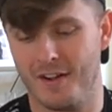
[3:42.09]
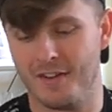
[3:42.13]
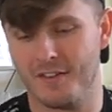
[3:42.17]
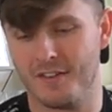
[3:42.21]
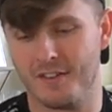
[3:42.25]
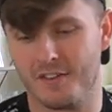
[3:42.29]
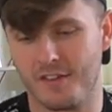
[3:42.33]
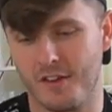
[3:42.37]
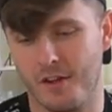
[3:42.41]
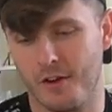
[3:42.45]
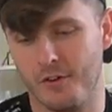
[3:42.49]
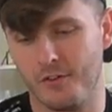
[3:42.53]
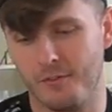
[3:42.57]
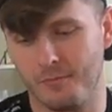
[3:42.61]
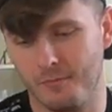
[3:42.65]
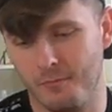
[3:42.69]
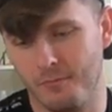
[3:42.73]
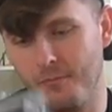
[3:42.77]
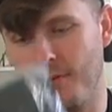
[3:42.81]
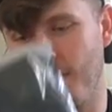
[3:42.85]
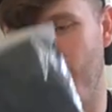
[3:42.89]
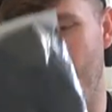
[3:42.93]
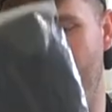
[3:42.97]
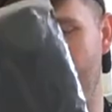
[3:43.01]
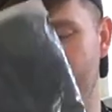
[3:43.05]
So
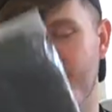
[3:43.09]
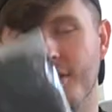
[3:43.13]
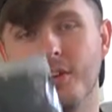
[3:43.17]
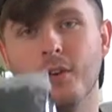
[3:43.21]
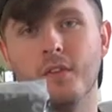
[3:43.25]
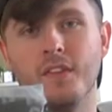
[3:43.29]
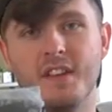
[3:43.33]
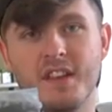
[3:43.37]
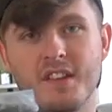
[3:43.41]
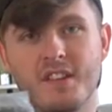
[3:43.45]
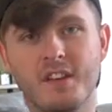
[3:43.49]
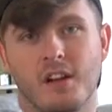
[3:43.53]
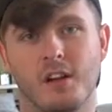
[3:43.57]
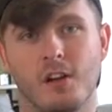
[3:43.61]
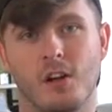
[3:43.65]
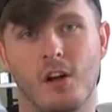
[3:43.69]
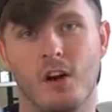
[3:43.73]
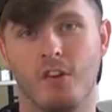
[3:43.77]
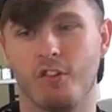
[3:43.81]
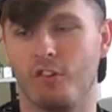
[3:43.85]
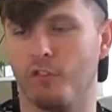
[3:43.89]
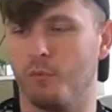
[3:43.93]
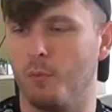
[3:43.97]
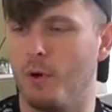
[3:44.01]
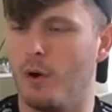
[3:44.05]
I actually got these in a
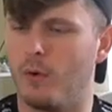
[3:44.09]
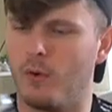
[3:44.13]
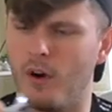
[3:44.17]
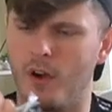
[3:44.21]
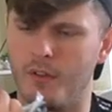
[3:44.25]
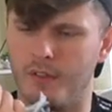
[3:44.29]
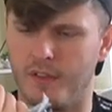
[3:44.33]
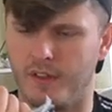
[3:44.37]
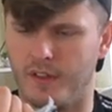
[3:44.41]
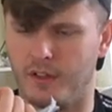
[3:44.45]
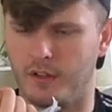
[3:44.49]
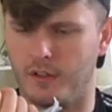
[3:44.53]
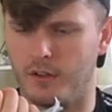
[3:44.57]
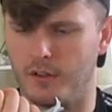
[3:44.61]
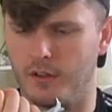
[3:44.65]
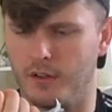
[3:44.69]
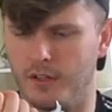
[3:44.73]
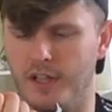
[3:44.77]
large as well, I think.